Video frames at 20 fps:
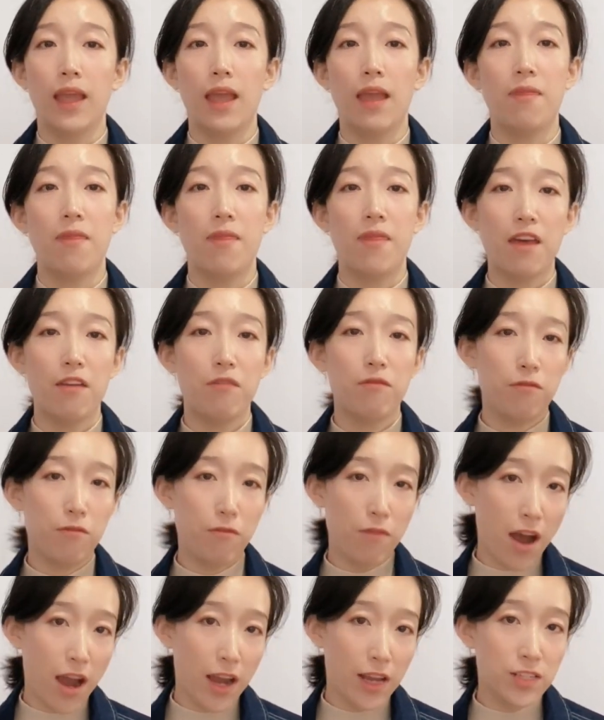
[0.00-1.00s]
and then
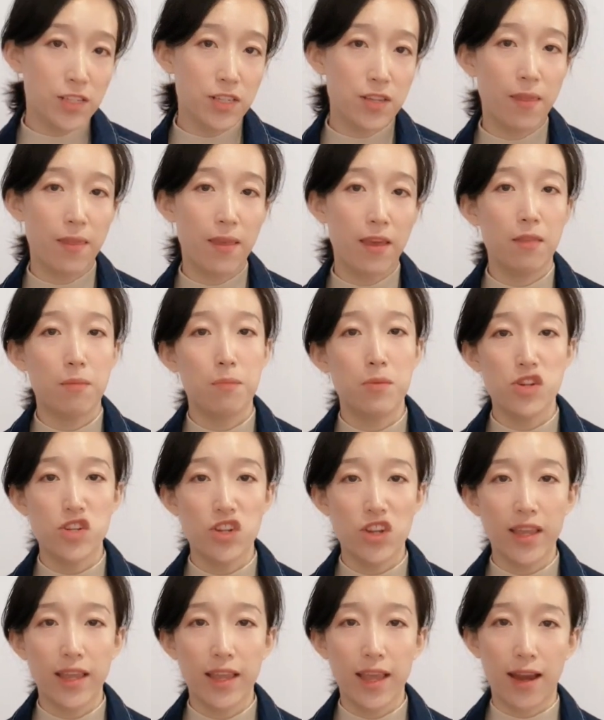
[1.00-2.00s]
finds that the
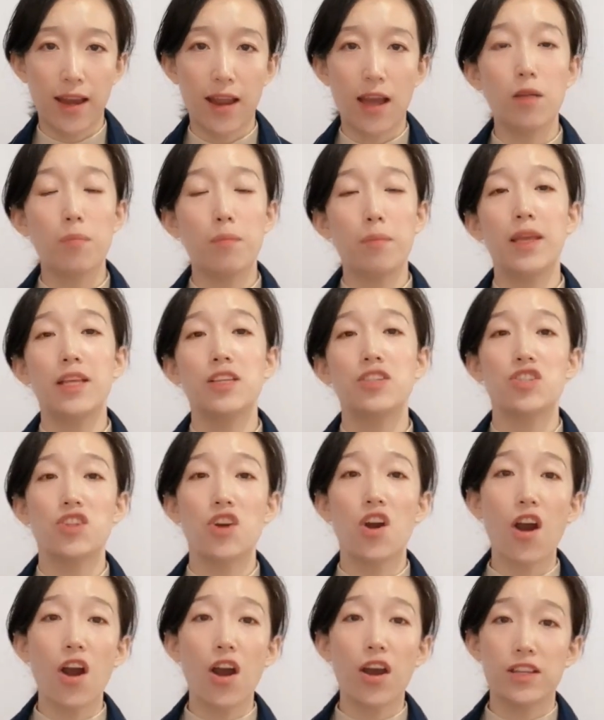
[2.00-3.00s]
machine cannot be
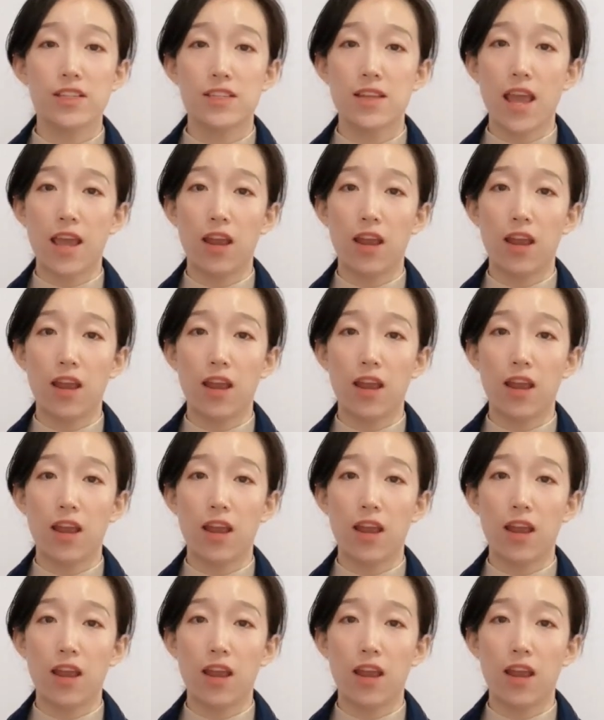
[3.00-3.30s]
started